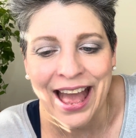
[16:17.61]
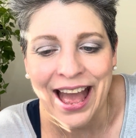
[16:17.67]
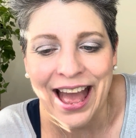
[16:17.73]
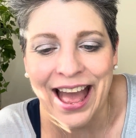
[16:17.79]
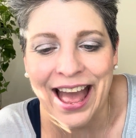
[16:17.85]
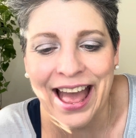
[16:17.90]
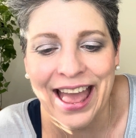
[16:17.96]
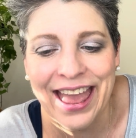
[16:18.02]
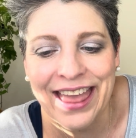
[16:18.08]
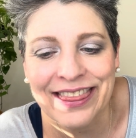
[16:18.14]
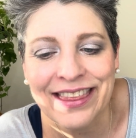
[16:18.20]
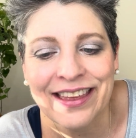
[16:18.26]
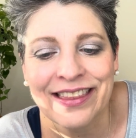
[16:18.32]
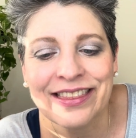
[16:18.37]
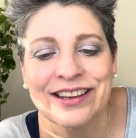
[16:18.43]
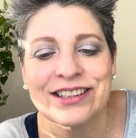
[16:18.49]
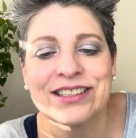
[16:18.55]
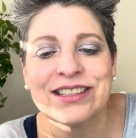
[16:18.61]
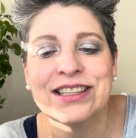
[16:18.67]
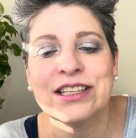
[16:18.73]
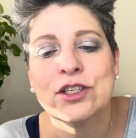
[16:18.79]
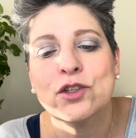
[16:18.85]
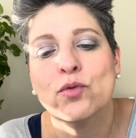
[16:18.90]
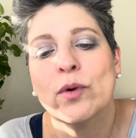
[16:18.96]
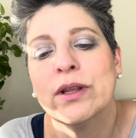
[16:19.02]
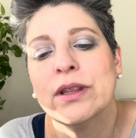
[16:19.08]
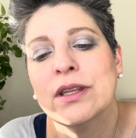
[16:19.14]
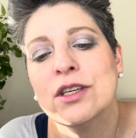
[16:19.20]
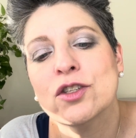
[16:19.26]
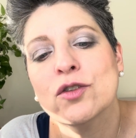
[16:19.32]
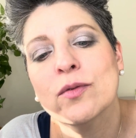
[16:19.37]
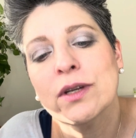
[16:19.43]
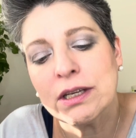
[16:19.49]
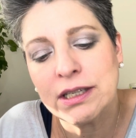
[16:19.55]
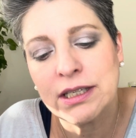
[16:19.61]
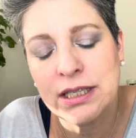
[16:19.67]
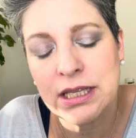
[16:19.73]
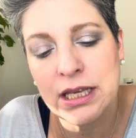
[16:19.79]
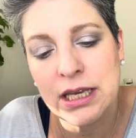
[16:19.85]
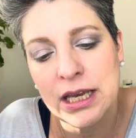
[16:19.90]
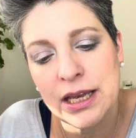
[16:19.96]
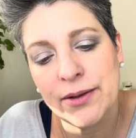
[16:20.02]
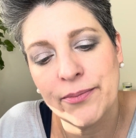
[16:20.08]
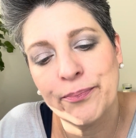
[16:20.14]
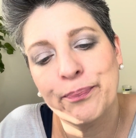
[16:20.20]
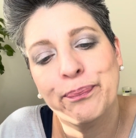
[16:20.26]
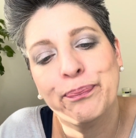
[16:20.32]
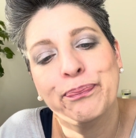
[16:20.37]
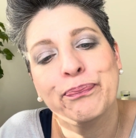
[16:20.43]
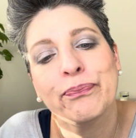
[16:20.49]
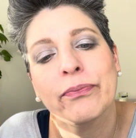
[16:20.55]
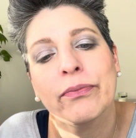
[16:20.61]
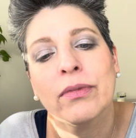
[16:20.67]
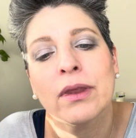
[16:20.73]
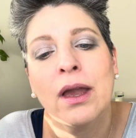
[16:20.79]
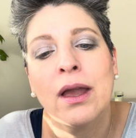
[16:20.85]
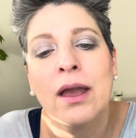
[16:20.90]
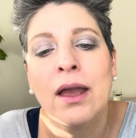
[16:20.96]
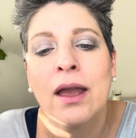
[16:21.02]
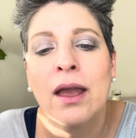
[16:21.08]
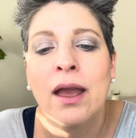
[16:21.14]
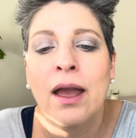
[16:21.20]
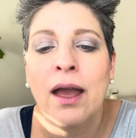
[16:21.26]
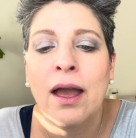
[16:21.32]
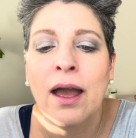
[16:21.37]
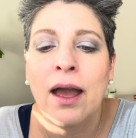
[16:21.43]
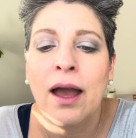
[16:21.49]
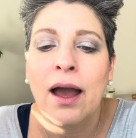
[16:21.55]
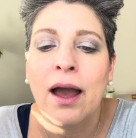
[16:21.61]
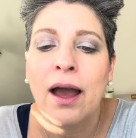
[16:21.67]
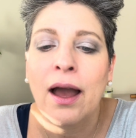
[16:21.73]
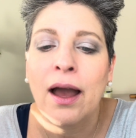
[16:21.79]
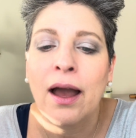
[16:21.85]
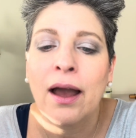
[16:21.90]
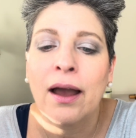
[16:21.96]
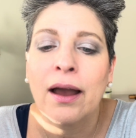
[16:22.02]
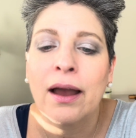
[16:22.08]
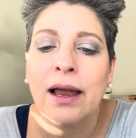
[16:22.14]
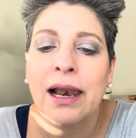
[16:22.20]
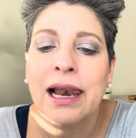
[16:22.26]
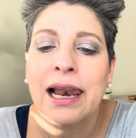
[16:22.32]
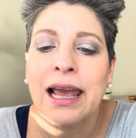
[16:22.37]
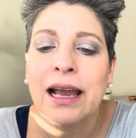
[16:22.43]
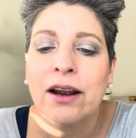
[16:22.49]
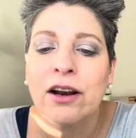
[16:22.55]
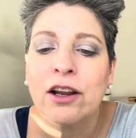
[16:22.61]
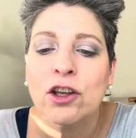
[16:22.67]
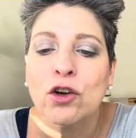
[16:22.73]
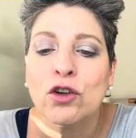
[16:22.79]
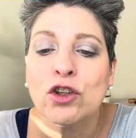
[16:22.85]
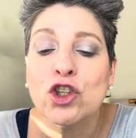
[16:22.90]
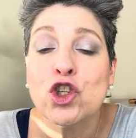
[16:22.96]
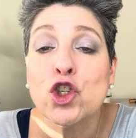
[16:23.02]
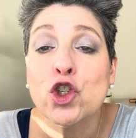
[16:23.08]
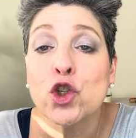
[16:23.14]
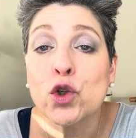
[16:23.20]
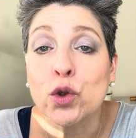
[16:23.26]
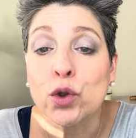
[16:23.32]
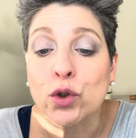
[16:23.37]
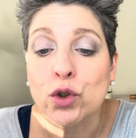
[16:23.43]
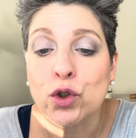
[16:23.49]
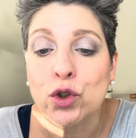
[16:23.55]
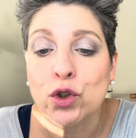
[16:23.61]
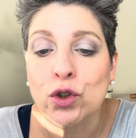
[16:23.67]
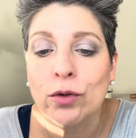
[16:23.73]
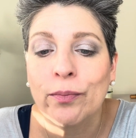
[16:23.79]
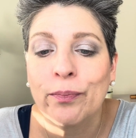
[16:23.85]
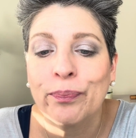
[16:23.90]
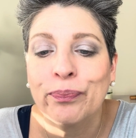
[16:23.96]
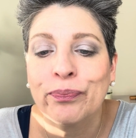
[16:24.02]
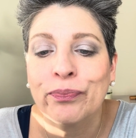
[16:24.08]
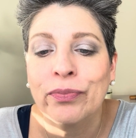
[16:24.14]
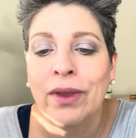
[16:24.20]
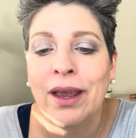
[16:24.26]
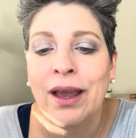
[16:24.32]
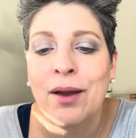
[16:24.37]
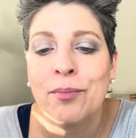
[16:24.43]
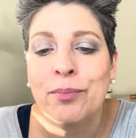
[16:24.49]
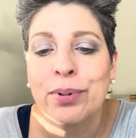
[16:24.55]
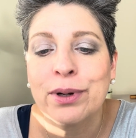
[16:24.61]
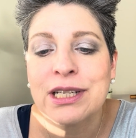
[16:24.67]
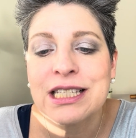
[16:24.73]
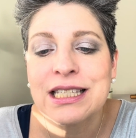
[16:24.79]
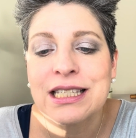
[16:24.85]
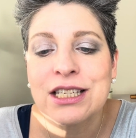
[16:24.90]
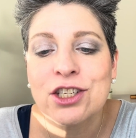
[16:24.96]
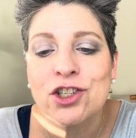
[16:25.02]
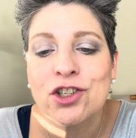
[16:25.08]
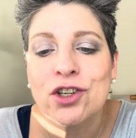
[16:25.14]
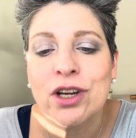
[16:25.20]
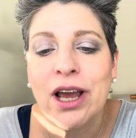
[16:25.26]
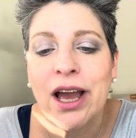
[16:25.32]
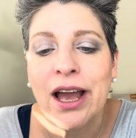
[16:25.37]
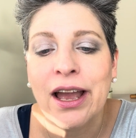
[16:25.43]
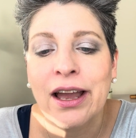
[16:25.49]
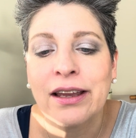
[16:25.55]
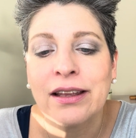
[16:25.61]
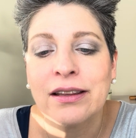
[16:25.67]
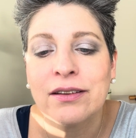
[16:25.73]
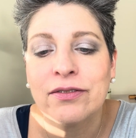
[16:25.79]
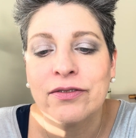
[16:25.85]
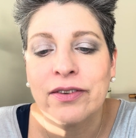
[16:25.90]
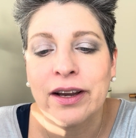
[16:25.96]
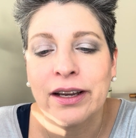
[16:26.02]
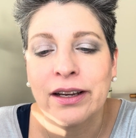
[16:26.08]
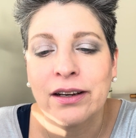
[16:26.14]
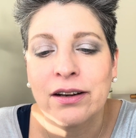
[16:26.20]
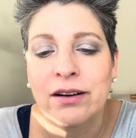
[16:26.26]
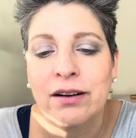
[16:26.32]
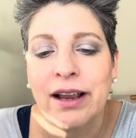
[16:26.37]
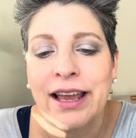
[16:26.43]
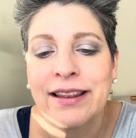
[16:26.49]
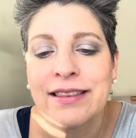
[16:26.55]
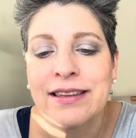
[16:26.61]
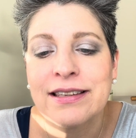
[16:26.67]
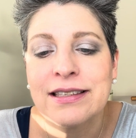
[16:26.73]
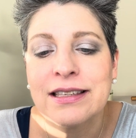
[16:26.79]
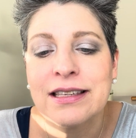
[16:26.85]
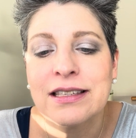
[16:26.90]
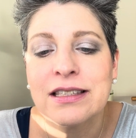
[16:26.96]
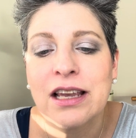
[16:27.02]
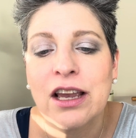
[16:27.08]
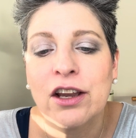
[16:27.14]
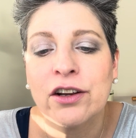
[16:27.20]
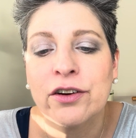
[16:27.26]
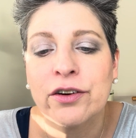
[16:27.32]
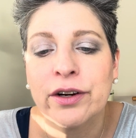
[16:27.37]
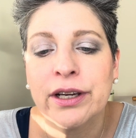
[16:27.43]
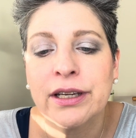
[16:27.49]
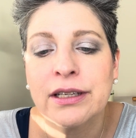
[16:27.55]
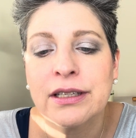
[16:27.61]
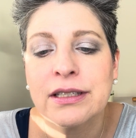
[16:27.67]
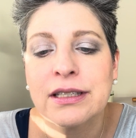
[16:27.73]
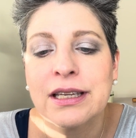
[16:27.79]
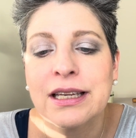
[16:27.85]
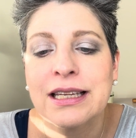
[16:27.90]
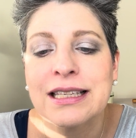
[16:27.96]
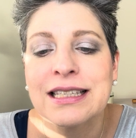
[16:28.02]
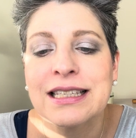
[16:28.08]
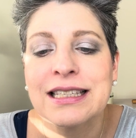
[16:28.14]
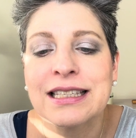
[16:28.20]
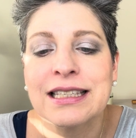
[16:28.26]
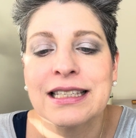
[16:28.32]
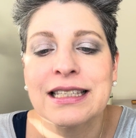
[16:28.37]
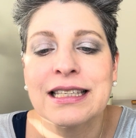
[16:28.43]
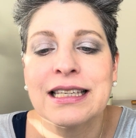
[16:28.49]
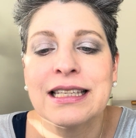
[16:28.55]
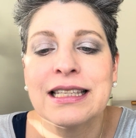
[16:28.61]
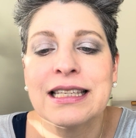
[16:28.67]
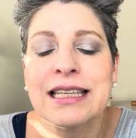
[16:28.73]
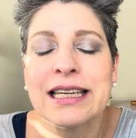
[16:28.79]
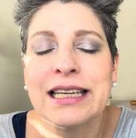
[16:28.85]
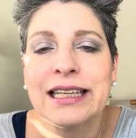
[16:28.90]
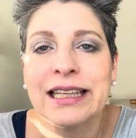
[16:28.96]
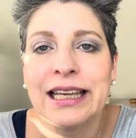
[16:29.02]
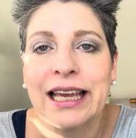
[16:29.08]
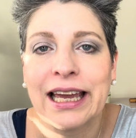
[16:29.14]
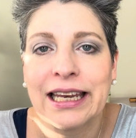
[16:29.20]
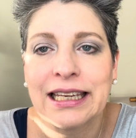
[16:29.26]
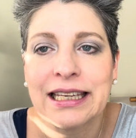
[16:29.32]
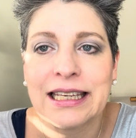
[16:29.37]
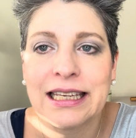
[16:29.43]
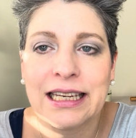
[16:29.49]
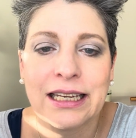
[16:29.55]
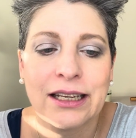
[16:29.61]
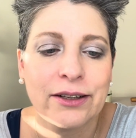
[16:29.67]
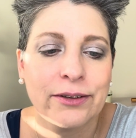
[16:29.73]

And then there's this one. This one is the Le Crayon Yeux Precision Eye Definer, and this is Gris Scintillant.